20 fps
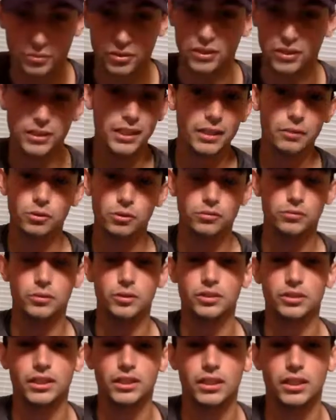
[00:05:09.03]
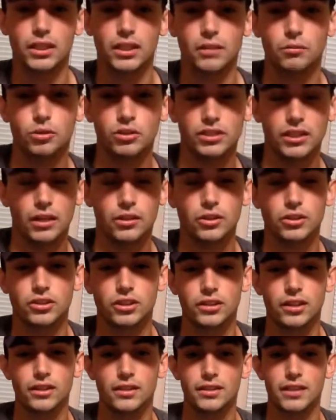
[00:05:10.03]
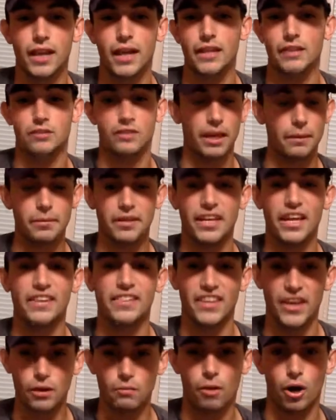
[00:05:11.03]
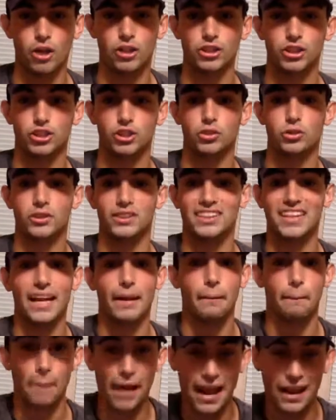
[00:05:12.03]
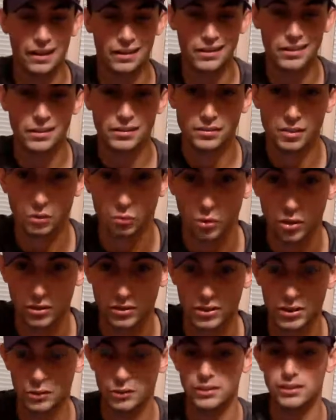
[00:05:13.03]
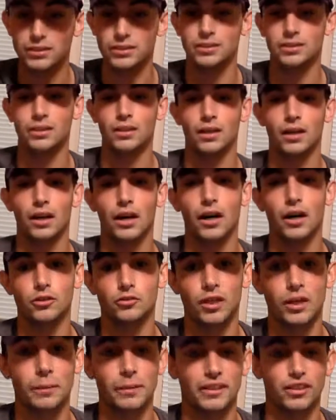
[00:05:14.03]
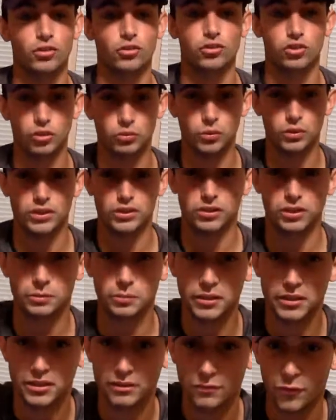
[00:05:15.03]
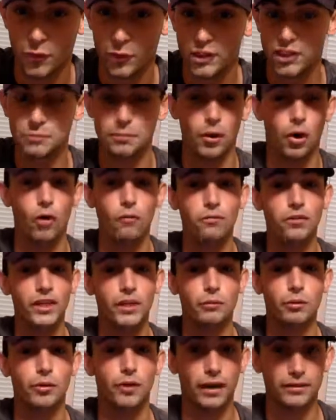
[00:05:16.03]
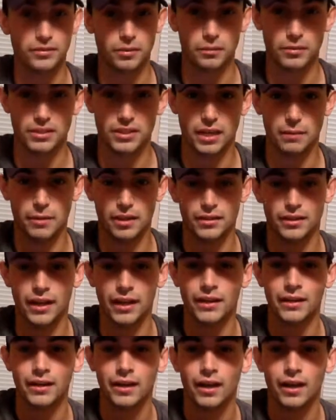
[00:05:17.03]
So yeah, we'll see how Houston does in that as they begin their march towards getting back to the World Series, trying to make their third World Series appearance in 4 years. But hopefully we will have something to say about that.